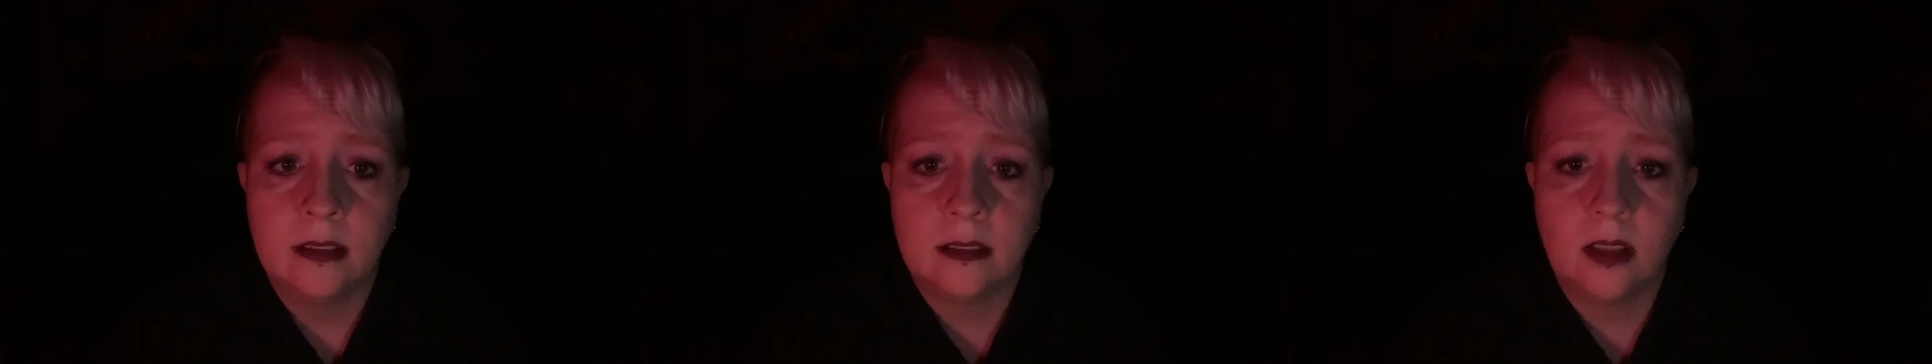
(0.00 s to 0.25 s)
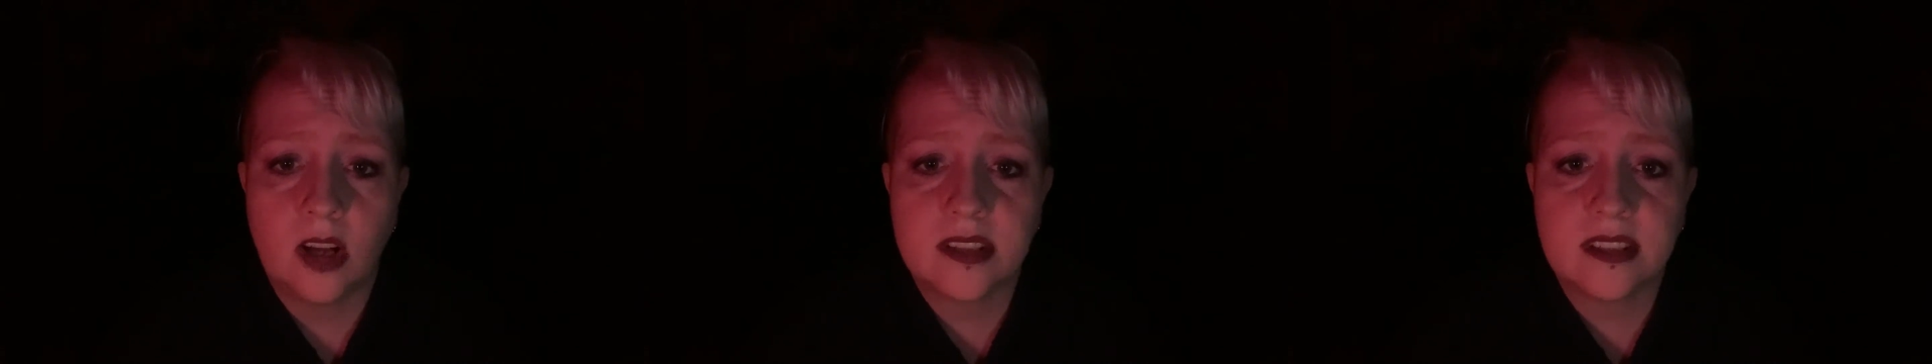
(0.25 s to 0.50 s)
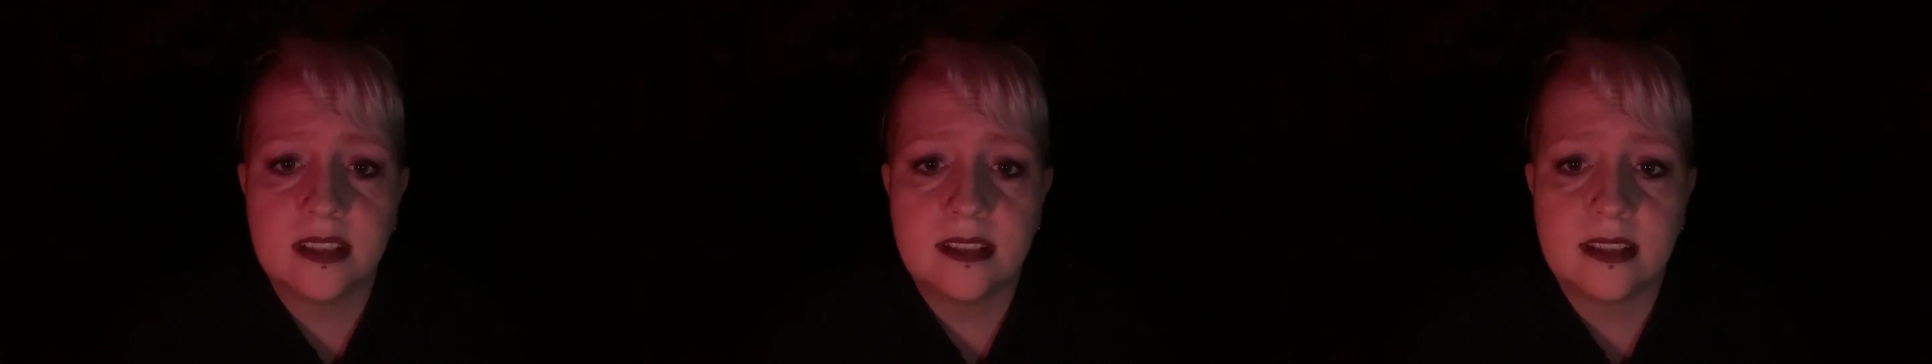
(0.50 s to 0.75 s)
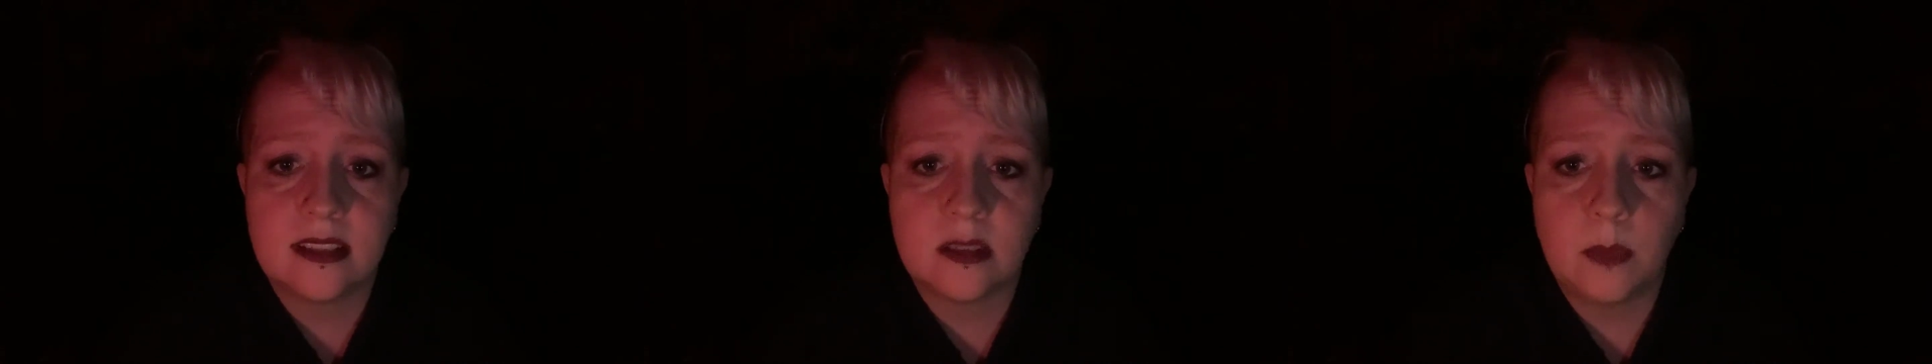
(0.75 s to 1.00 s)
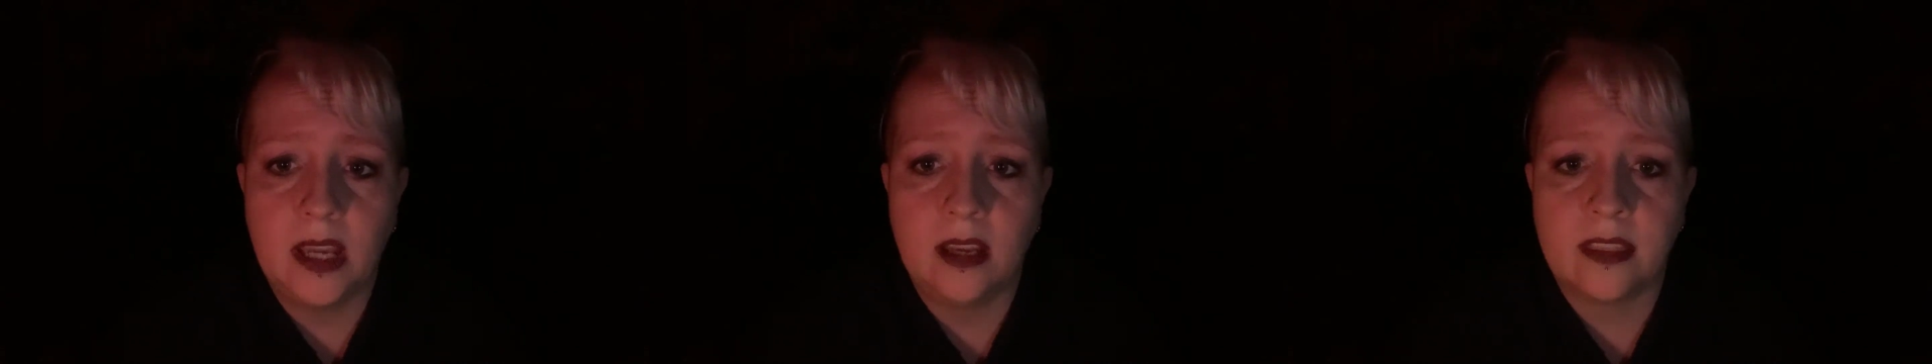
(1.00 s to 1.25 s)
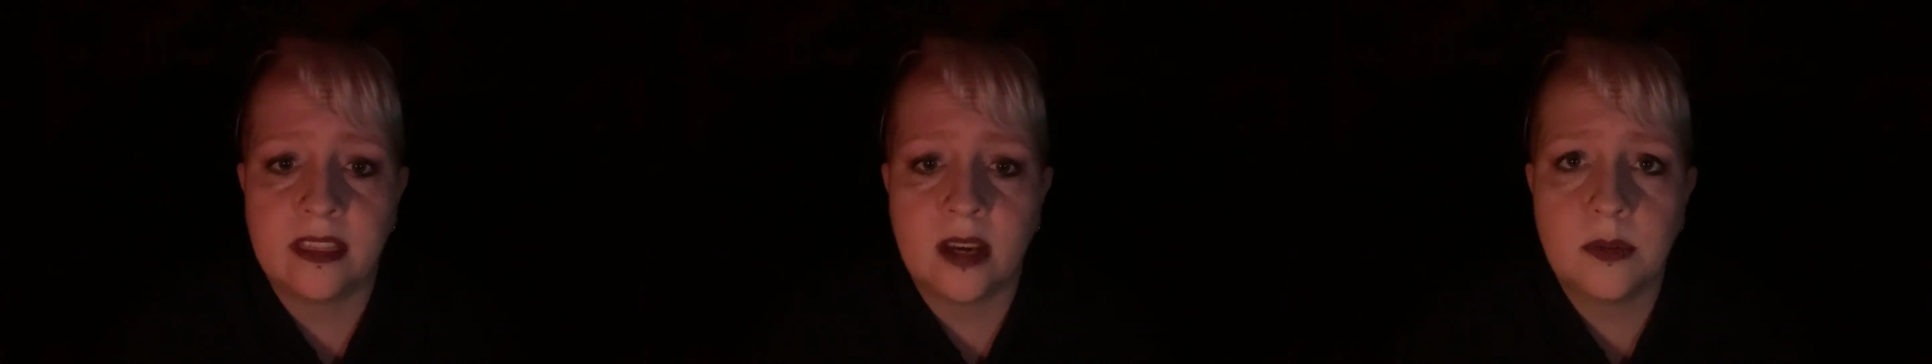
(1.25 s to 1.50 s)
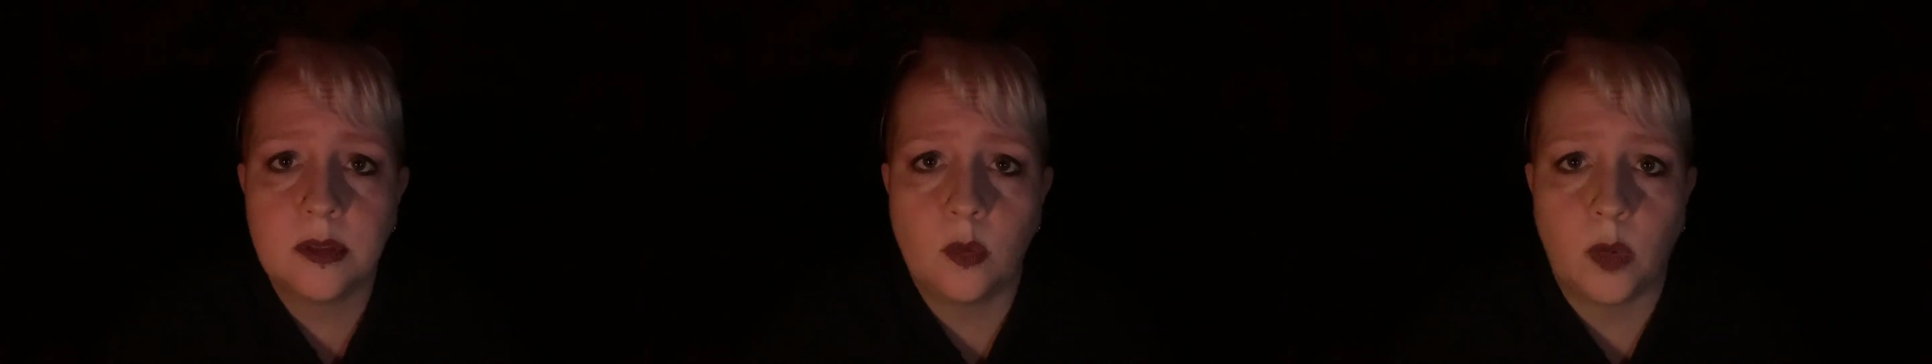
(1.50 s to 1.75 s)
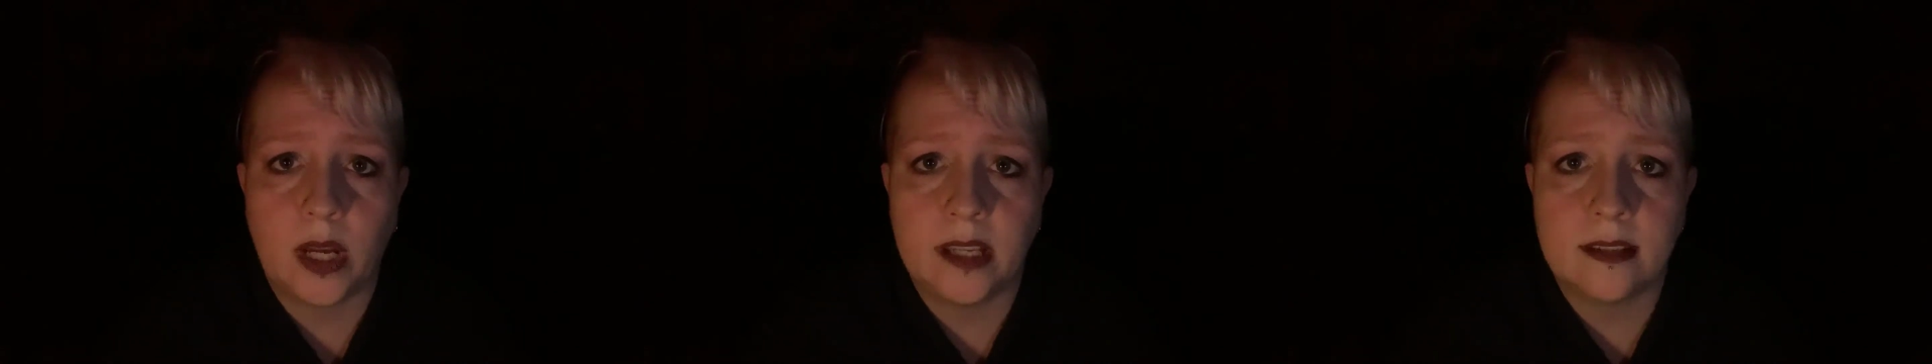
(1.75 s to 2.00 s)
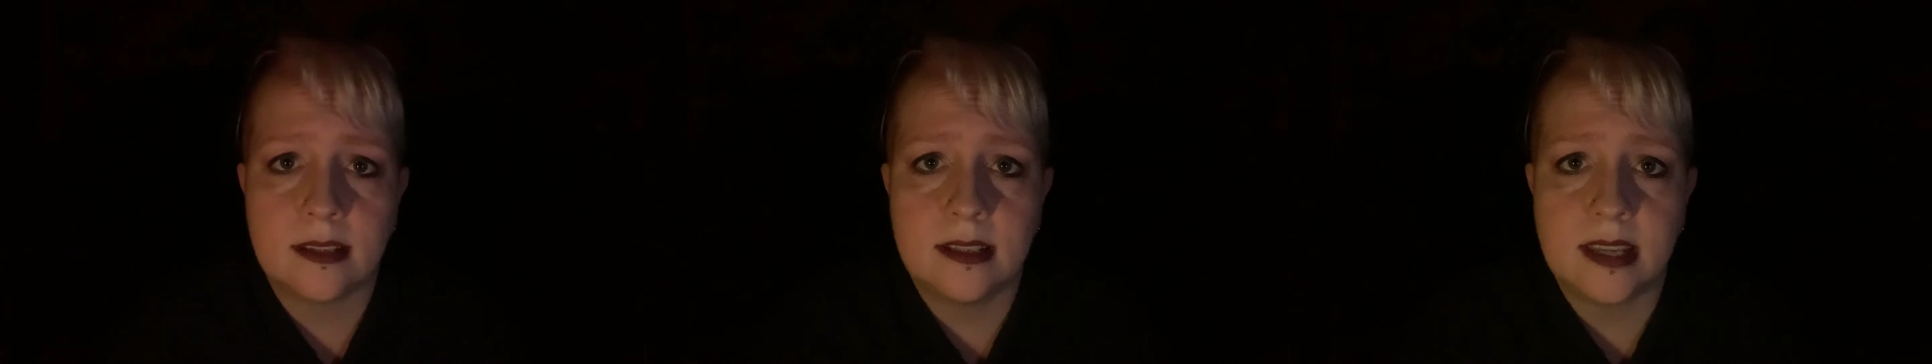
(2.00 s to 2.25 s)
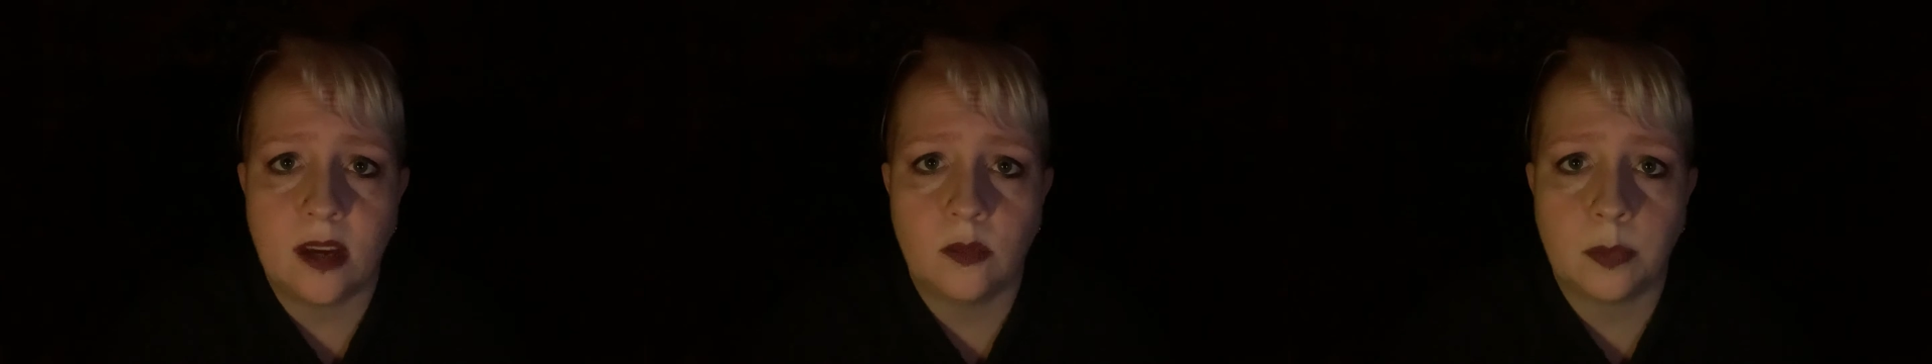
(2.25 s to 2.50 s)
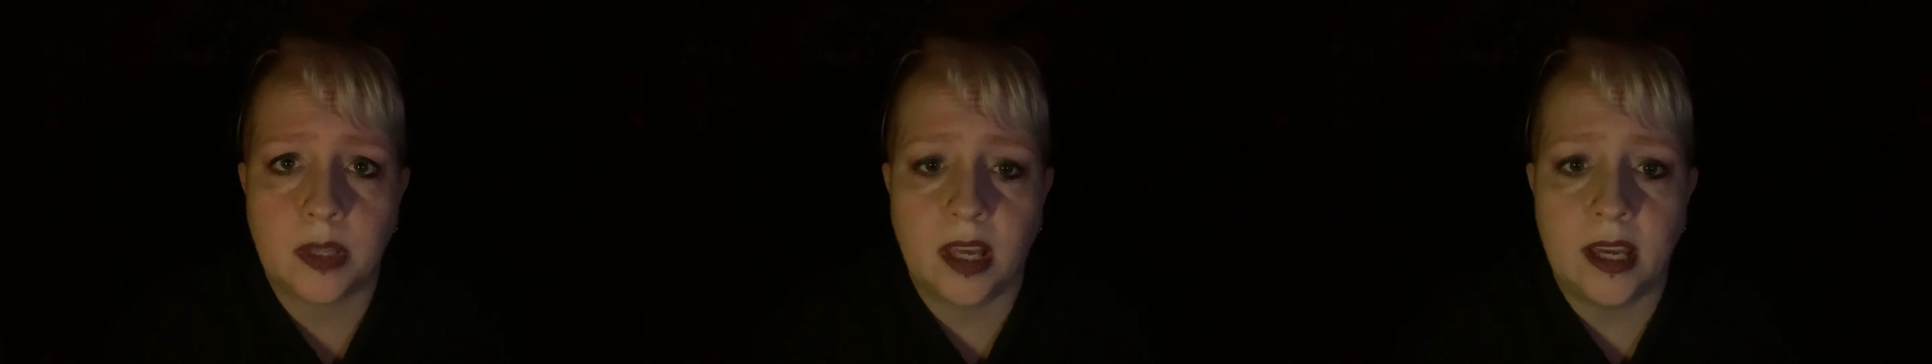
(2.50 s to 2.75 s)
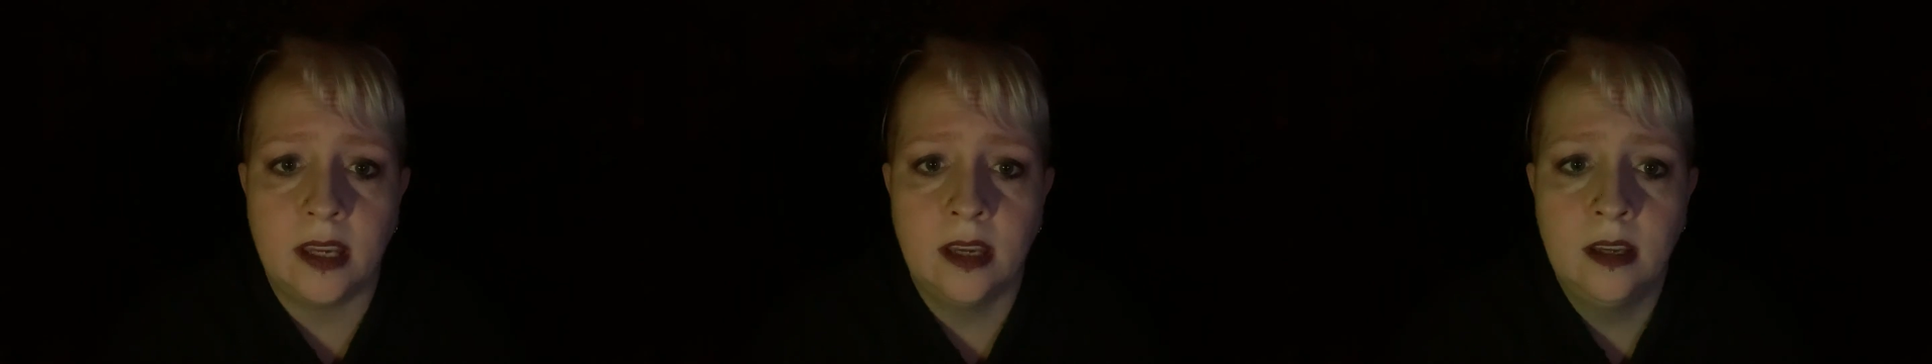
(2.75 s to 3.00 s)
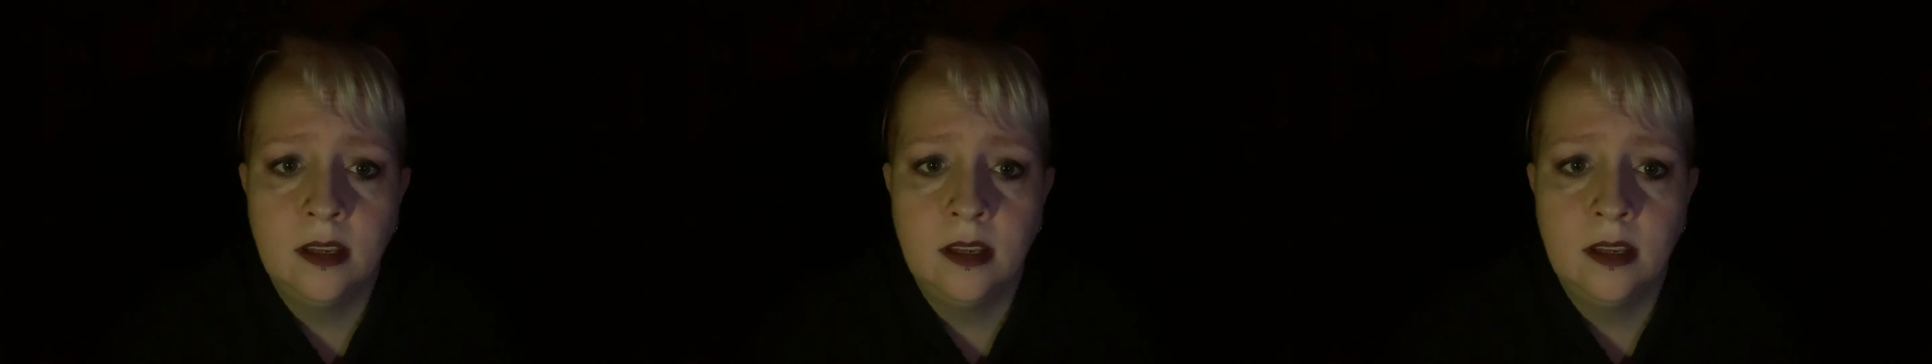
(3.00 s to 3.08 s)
lost in dismay, 1,000 ways to downplay.